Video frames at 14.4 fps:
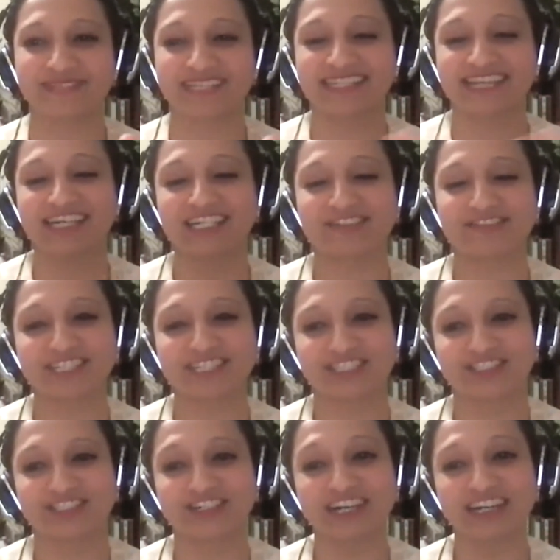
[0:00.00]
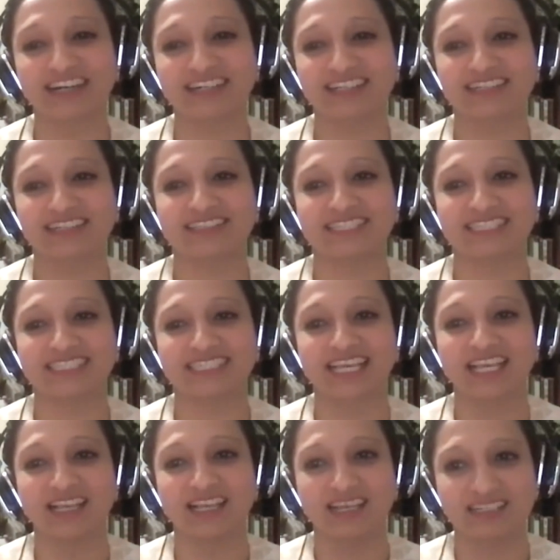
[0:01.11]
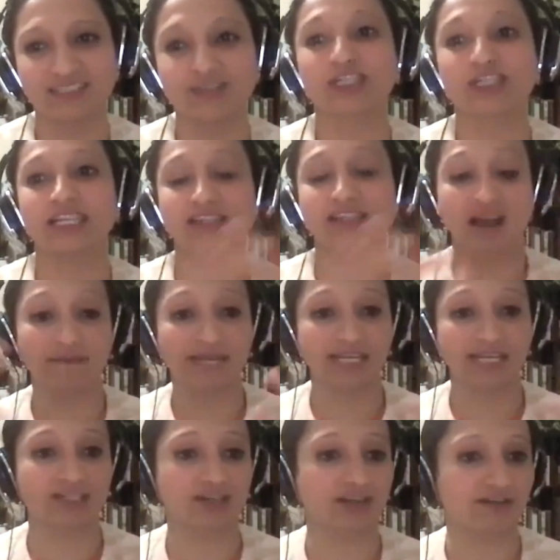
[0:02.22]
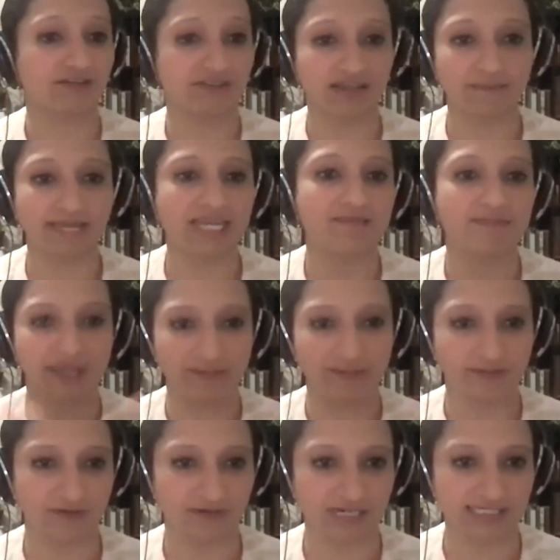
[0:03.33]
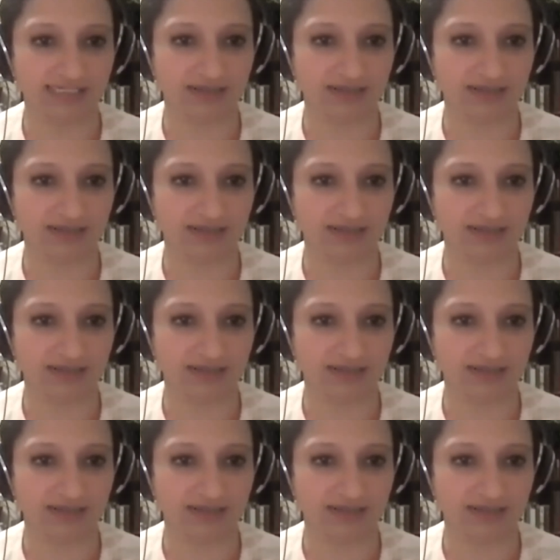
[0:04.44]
scientific journal articles, it's usually a combination of like many people, right?